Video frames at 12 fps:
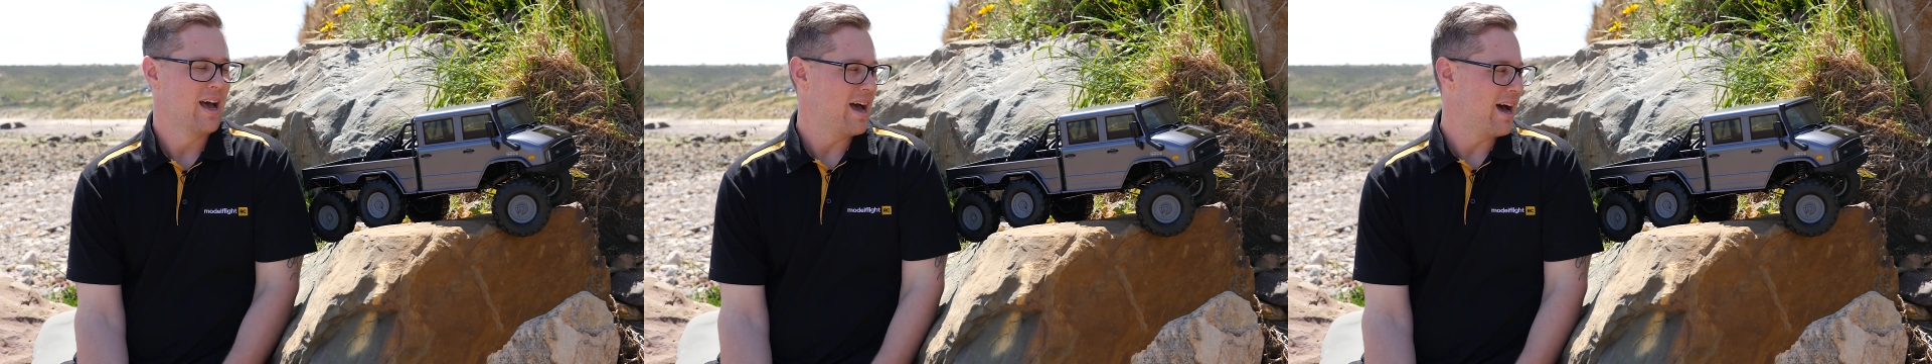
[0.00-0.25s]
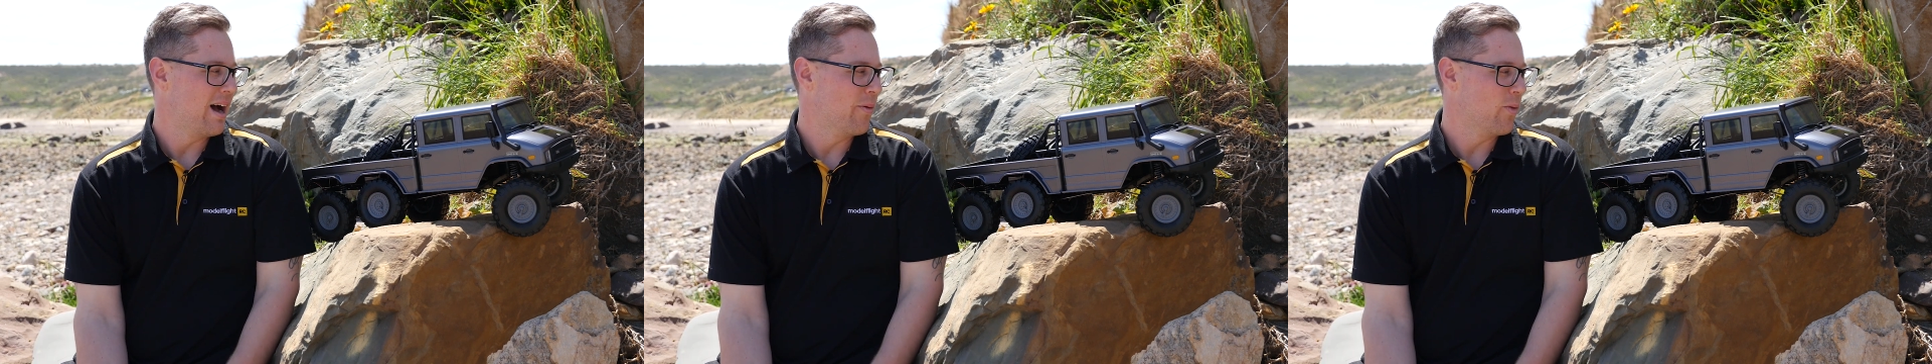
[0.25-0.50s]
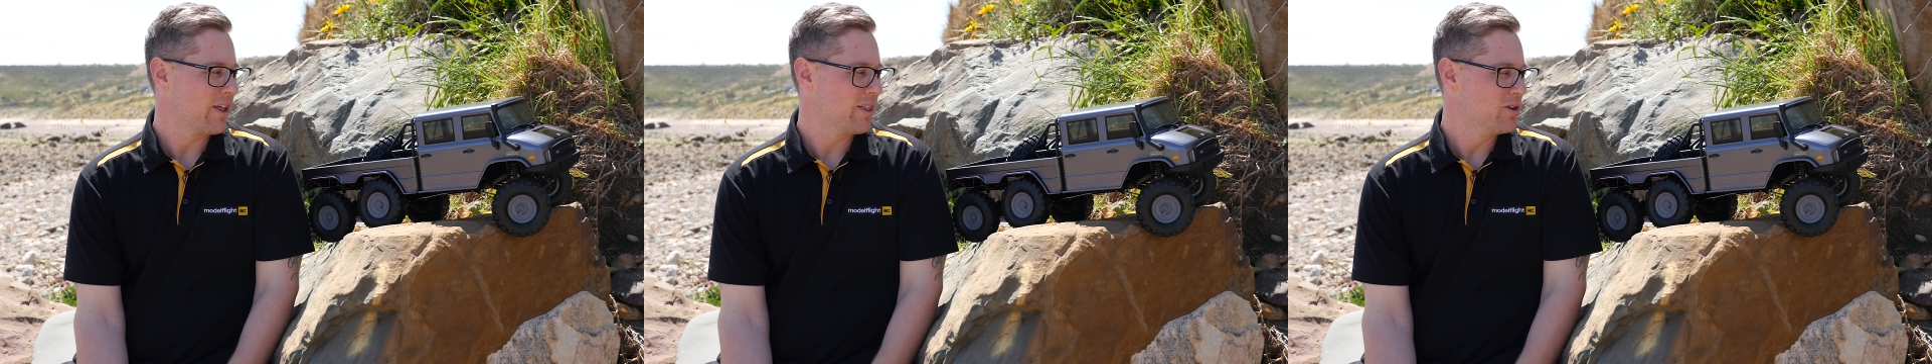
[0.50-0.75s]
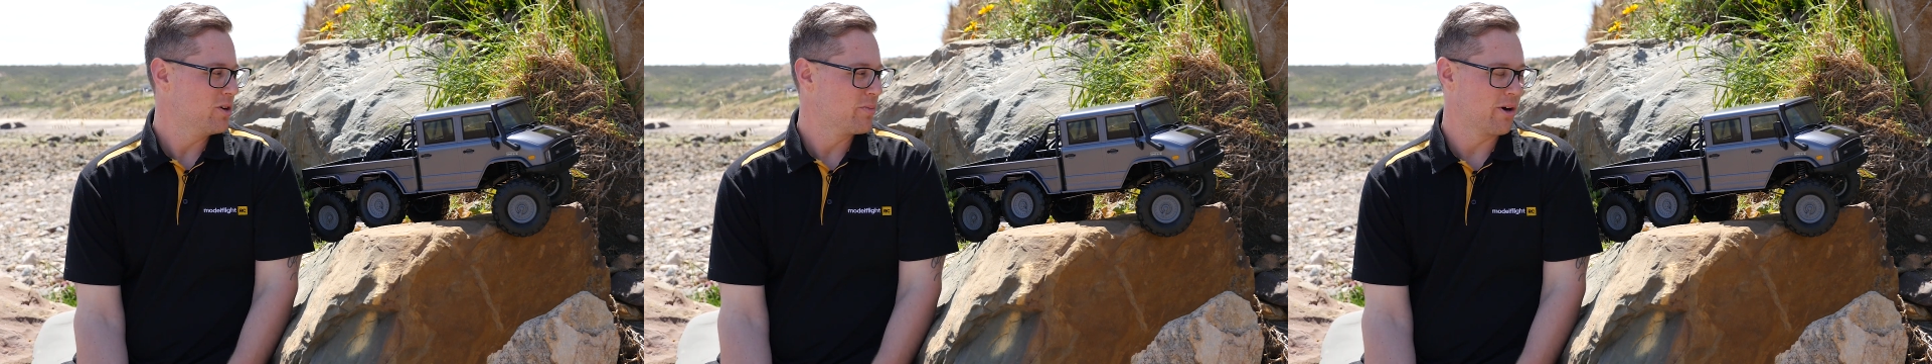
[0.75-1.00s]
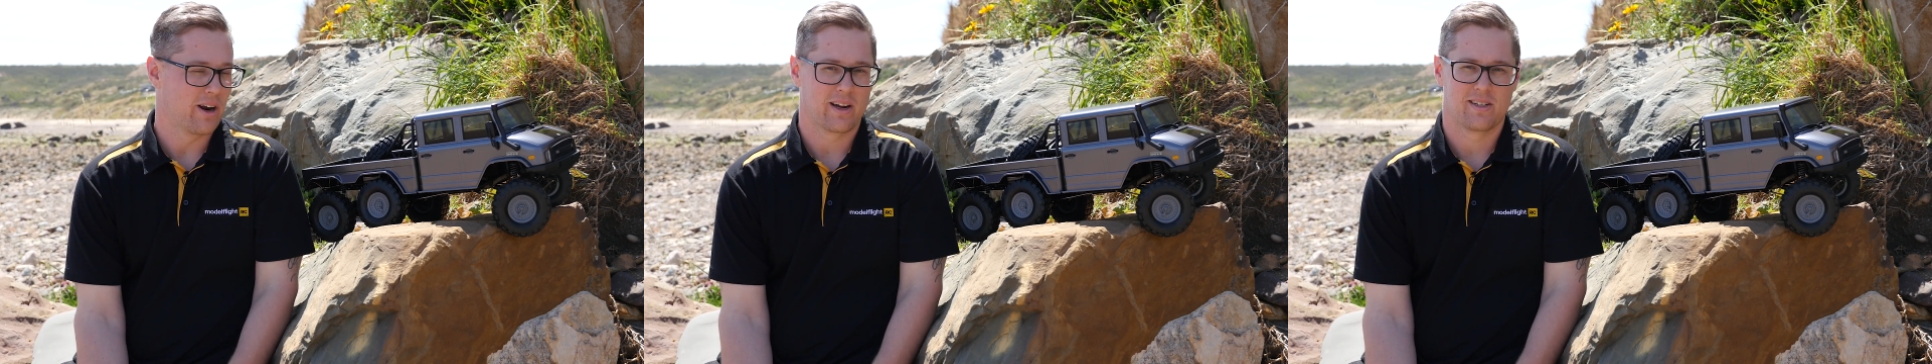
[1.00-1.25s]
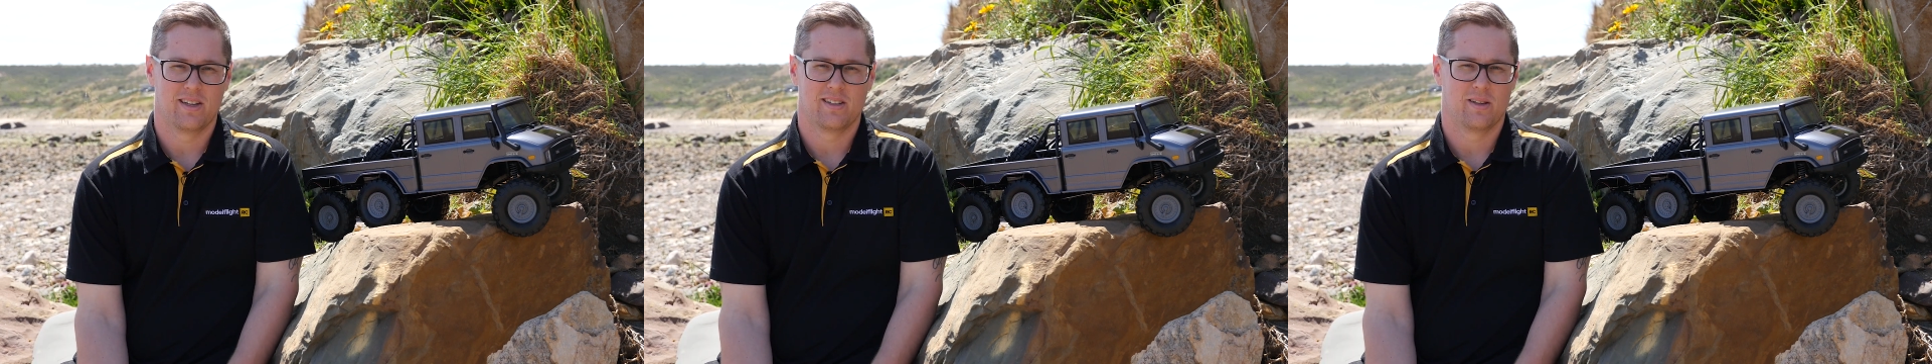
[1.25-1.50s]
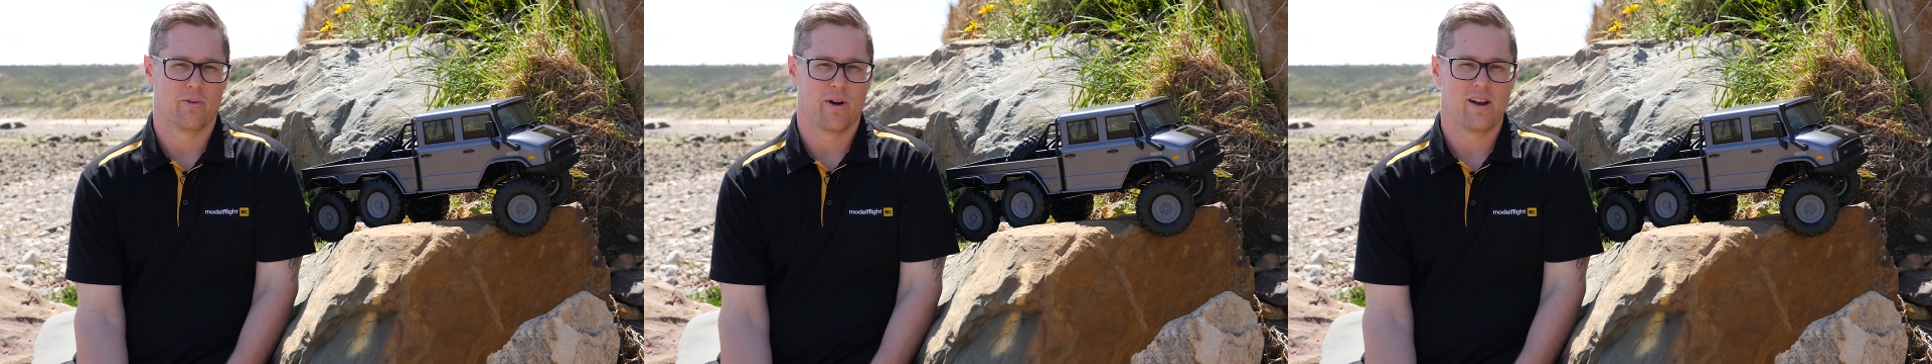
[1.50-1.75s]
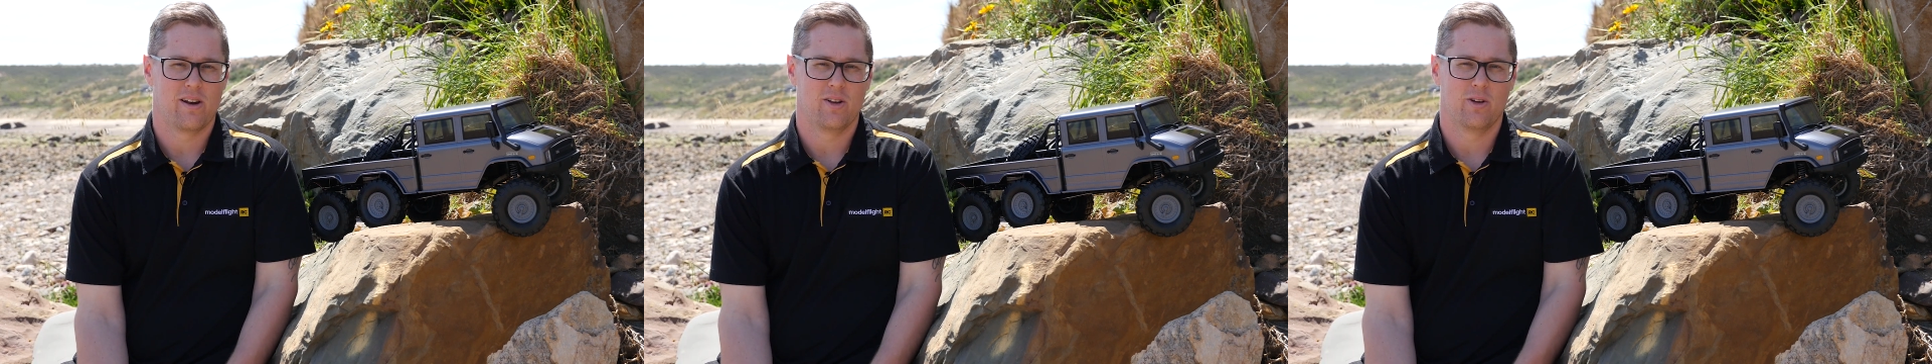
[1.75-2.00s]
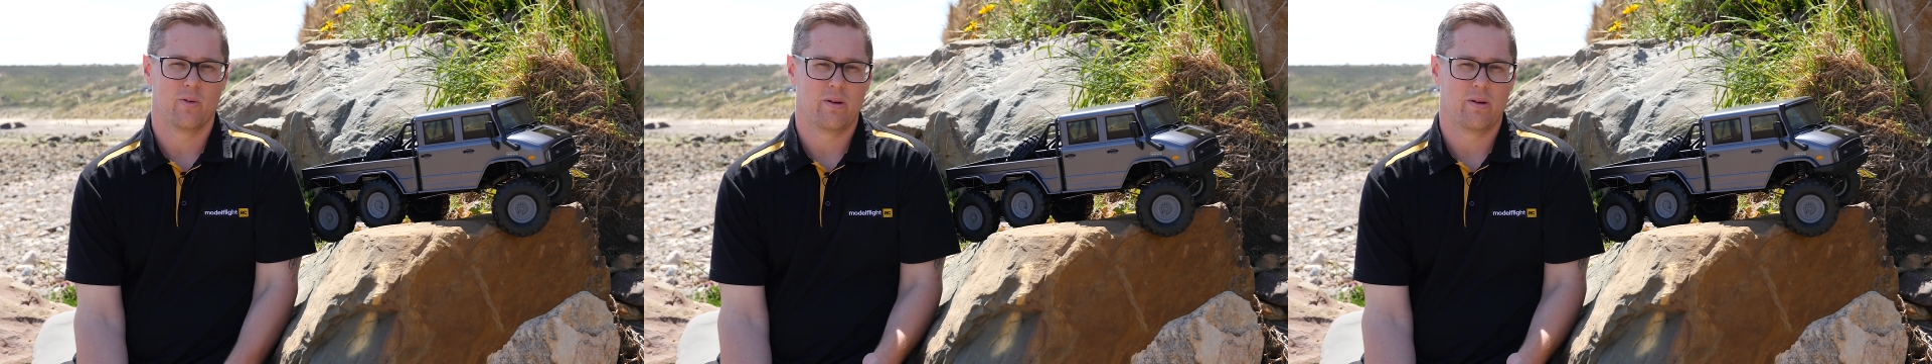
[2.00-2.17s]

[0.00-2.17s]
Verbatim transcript: Uh, and one of the new products is the brand new